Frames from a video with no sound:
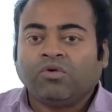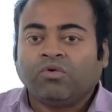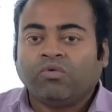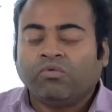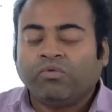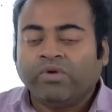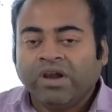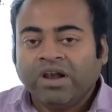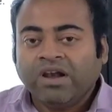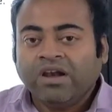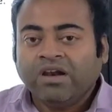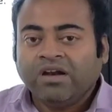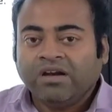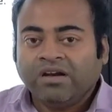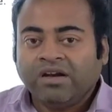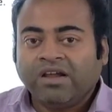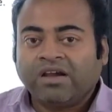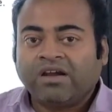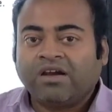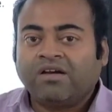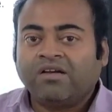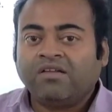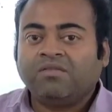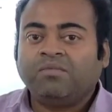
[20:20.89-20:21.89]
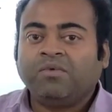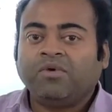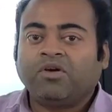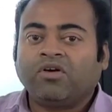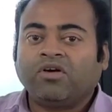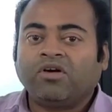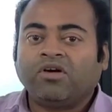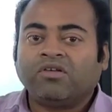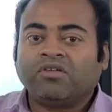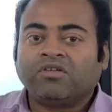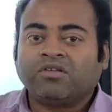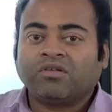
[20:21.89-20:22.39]
will decrease,
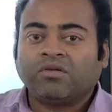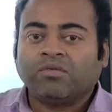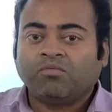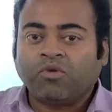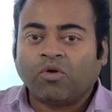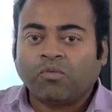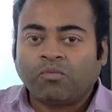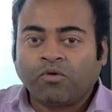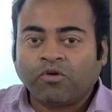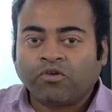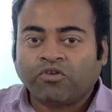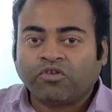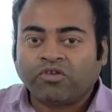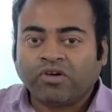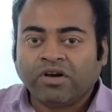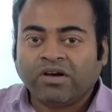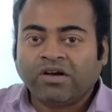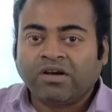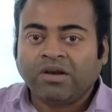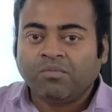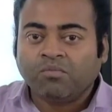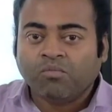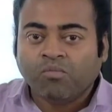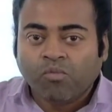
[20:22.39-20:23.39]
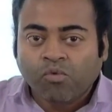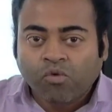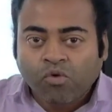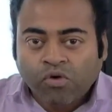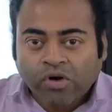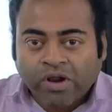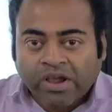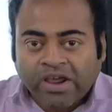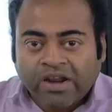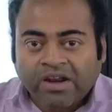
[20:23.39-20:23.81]
because proportionately more